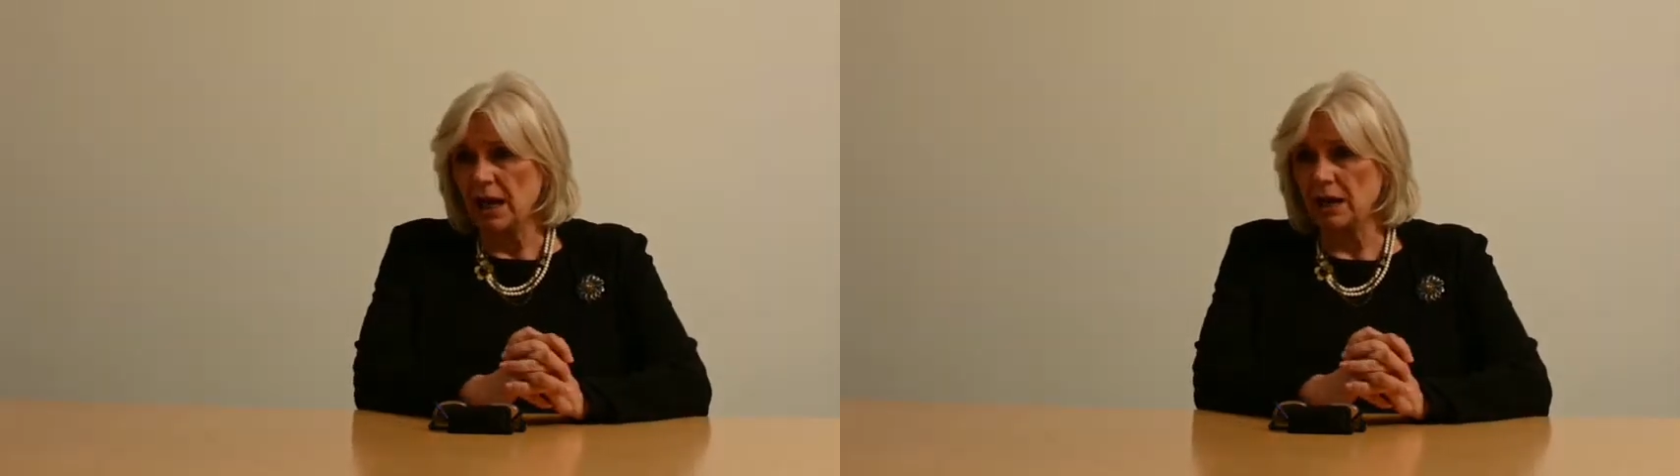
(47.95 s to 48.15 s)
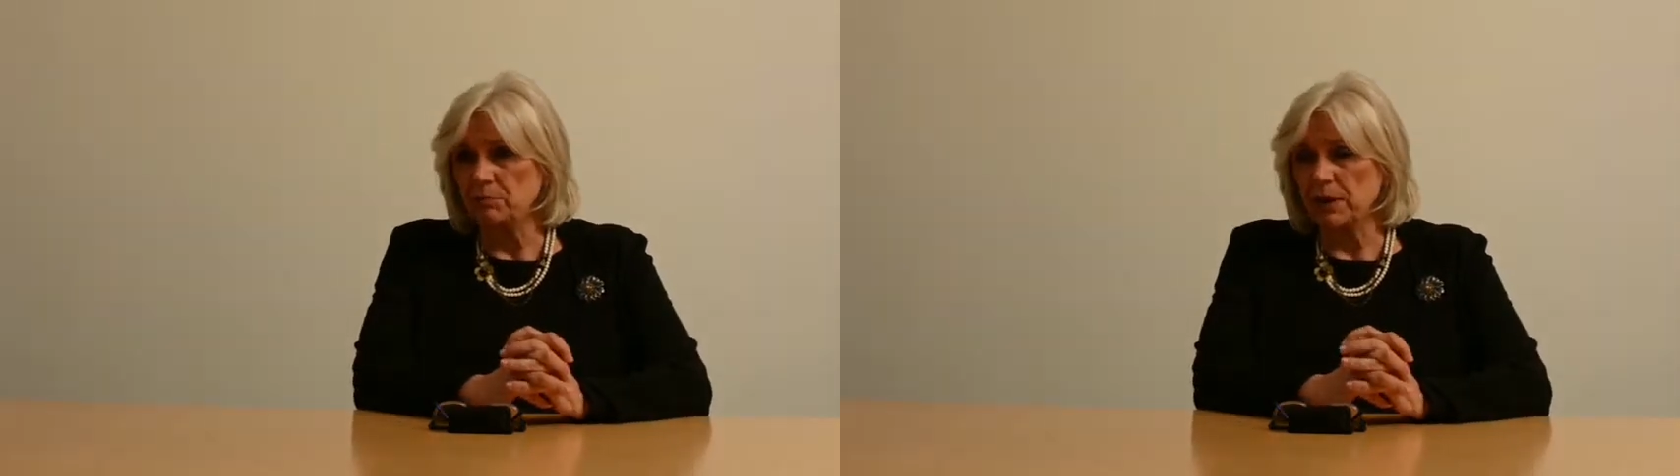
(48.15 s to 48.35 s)

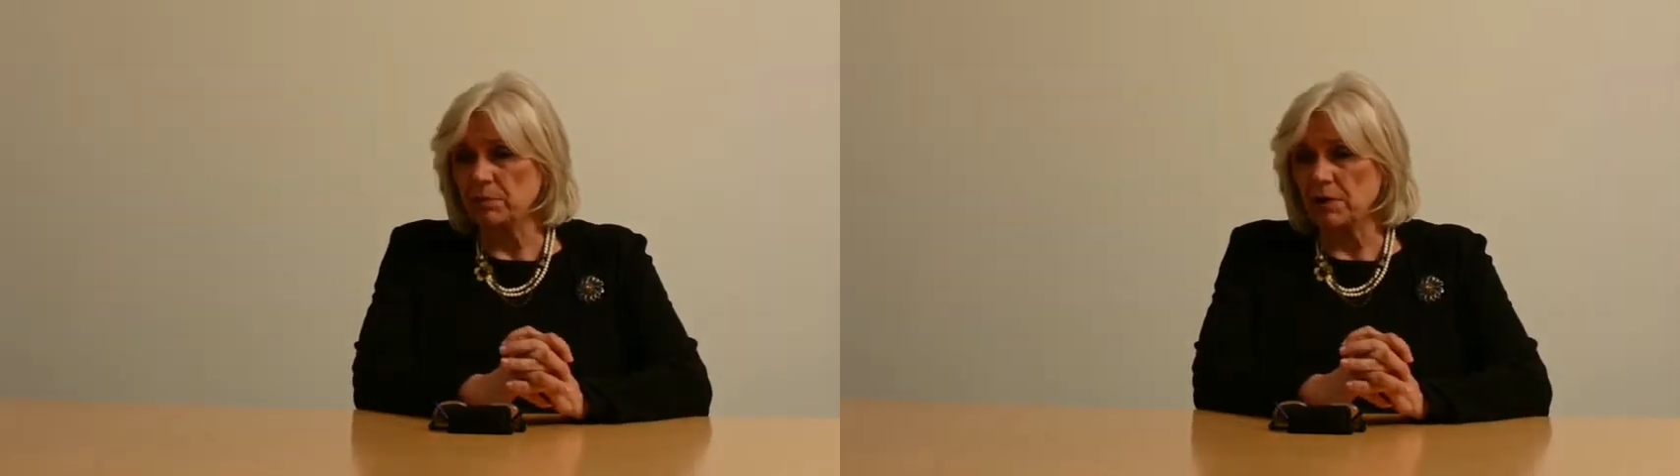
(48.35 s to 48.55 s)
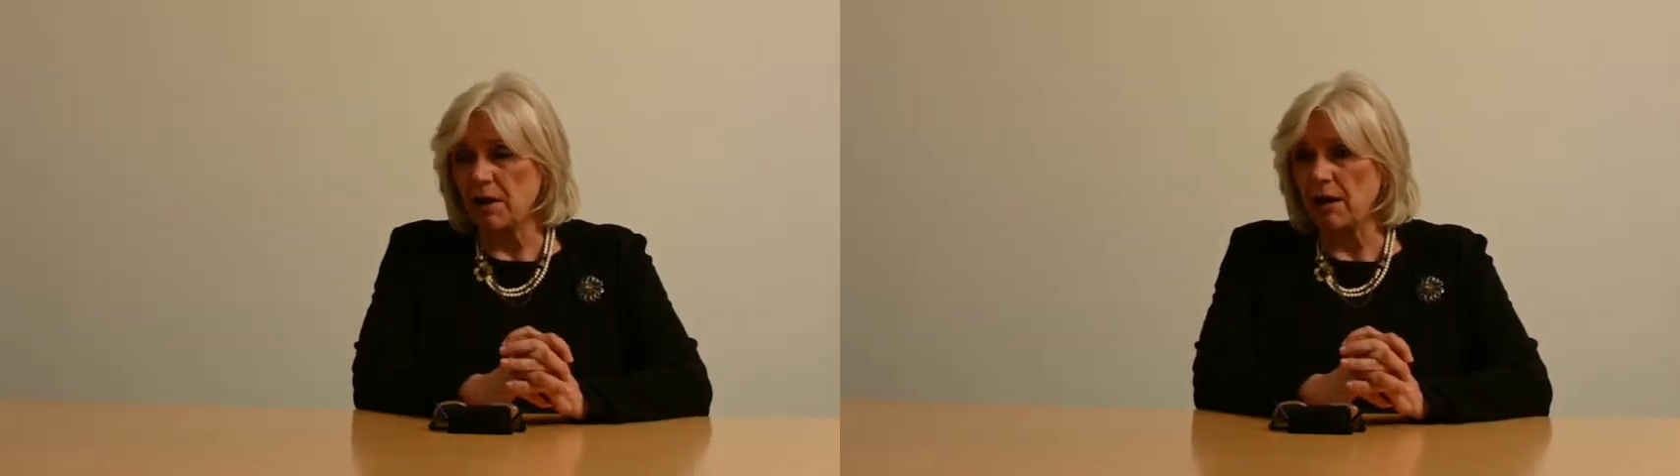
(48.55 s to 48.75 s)
and
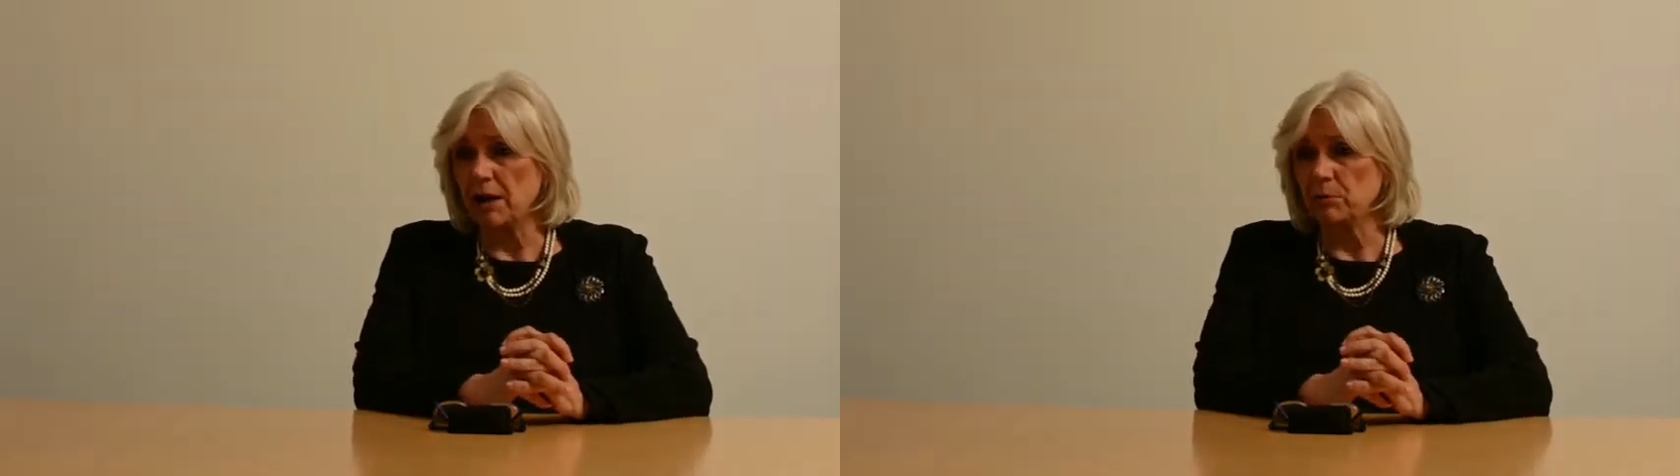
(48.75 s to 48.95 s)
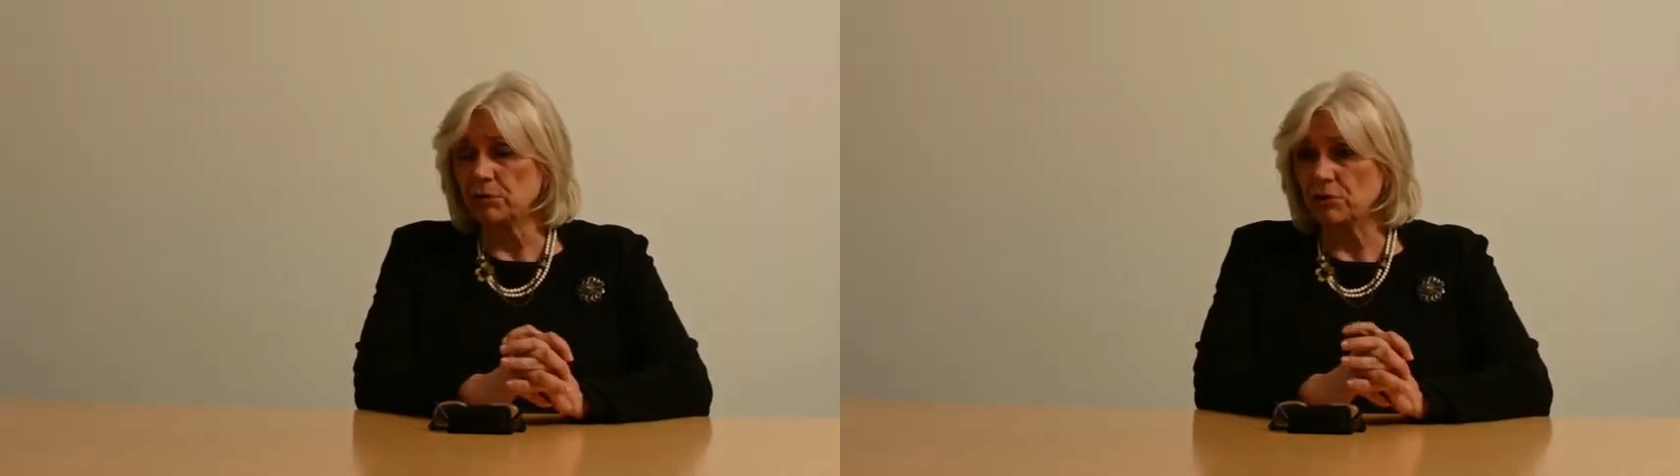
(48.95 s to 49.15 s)
people are
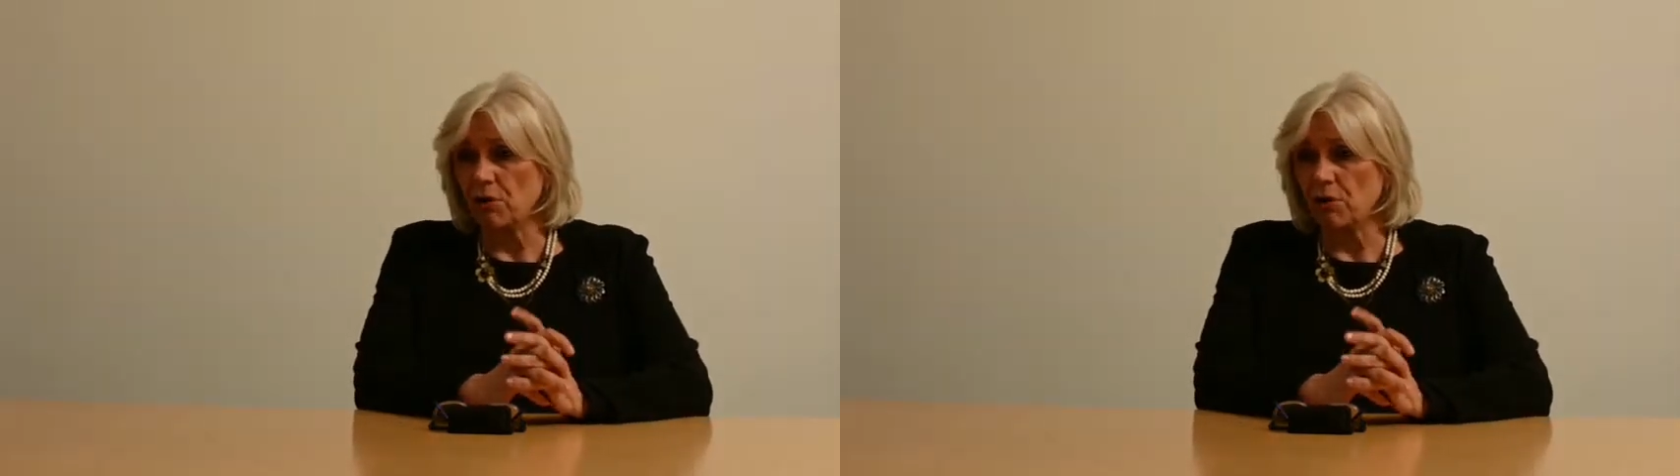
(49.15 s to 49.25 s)
able to